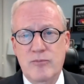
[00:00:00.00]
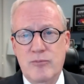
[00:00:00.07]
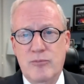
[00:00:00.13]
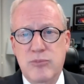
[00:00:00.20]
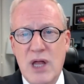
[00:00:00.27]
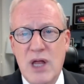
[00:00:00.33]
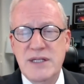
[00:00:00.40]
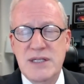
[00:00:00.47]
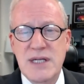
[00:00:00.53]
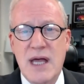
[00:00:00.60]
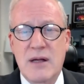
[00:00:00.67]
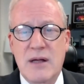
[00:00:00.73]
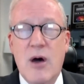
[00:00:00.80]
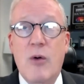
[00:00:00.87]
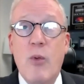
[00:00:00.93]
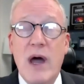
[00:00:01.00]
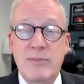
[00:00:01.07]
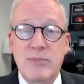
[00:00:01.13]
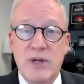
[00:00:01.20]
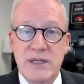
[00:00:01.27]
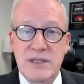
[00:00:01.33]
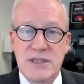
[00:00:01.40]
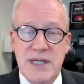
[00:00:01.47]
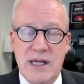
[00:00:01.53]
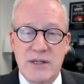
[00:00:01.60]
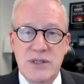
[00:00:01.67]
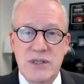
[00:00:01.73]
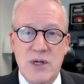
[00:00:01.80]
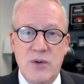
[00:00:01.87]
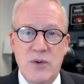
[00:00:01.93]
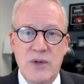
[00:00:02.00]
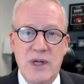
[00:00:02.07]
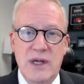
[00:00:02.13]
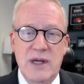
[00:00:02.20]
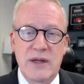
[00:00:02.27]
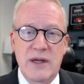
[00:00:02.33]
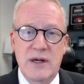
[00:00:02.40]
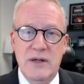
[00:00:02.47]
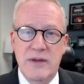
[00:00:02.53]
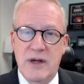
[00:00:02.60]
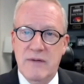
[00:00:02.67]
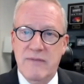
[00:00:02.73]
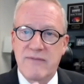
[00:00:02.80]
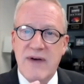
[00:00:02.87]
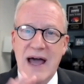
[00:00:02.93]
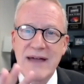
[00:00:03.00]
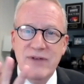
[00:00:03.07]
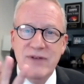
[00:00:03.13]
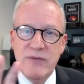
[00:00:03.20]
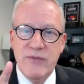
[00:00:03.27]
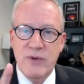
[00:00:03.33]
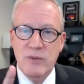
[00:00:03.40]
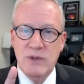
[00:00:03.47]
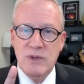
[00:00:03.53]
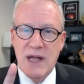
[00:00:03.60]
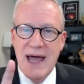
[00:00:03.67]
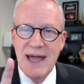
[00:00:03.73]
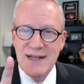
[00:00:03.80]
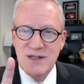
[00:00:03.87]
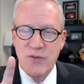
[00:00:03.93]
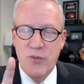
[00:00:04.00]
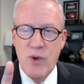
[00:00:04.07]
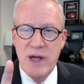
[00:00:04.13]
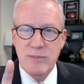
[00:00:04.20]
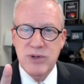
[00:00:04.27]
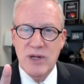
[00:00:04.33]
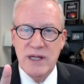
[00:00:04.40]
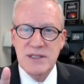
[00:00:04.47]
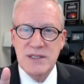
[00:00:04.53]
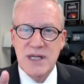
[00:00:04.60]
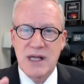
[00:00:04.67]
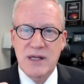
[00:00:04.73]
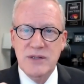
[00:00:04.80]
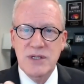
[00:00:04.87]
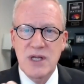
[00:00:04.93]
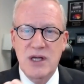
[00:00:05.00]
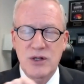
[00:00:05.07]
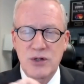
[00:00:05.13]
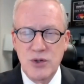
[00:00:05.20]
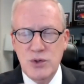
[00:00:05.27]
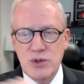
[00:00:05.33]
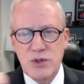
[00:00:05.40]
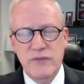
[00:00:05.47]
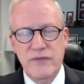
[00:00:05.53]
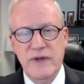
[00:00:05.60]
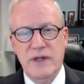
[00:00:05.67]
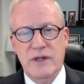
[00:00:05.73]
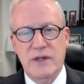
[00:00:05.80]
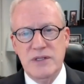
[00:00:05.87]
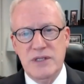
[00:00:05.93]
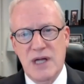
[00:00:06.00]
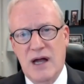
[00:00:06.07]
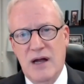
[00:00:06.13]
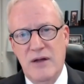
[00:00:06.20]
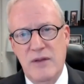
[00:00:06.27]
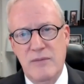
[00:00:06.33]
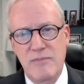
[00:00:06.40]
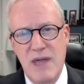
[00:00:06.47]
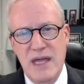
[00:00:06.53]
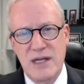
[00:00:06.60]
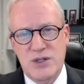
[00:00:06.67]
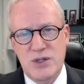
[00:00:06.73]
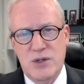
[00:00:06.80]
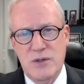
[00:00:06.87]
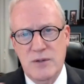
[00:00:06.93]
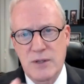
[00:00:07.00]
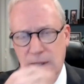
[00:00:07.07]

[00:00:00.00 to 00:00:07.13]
blood cell or white blood cells. So there are 5 different kinds of white blood cells. Neutrophils are the major